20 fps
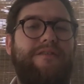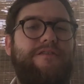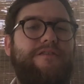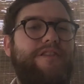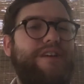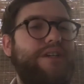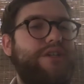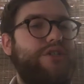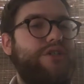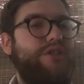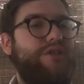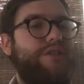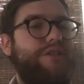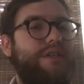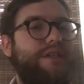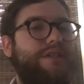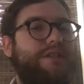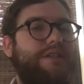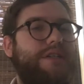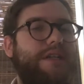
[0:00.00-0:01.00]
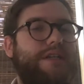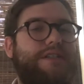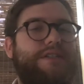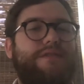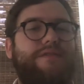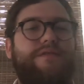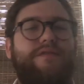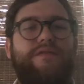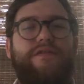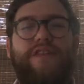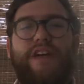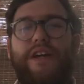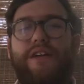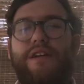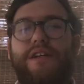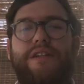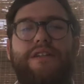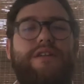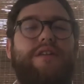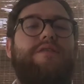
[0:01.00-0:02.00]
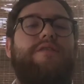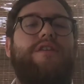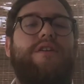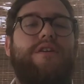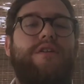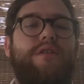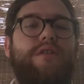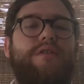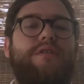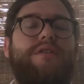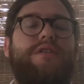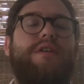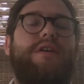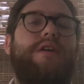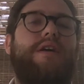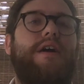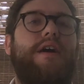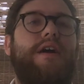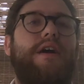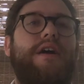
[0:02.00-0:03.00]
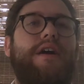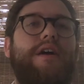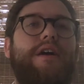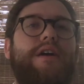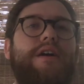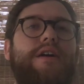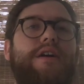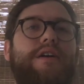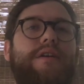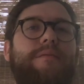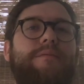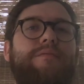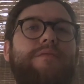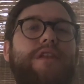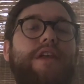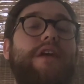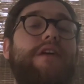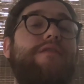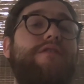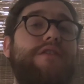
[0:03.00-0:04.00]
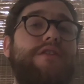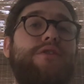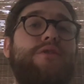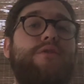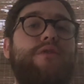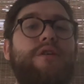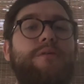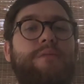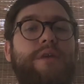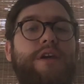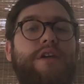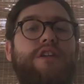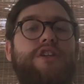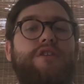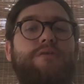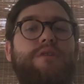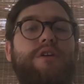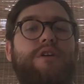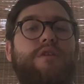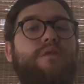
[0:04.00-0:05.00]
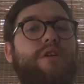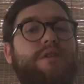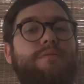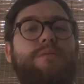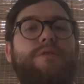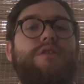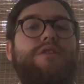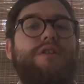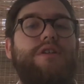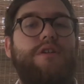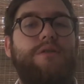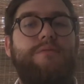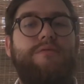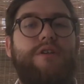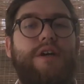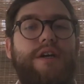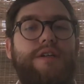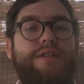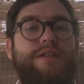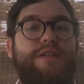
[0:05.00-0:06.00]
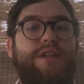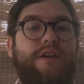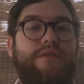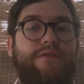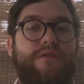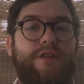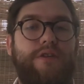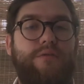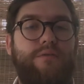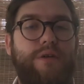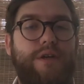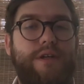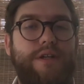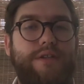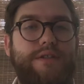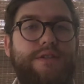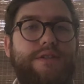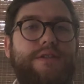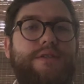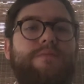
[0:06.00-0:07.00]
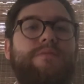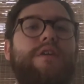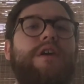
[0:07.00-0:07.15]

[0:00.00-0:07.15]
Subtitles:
Features, it's very difficult. Inventory management, QuickBooks Enterprise definitely wins.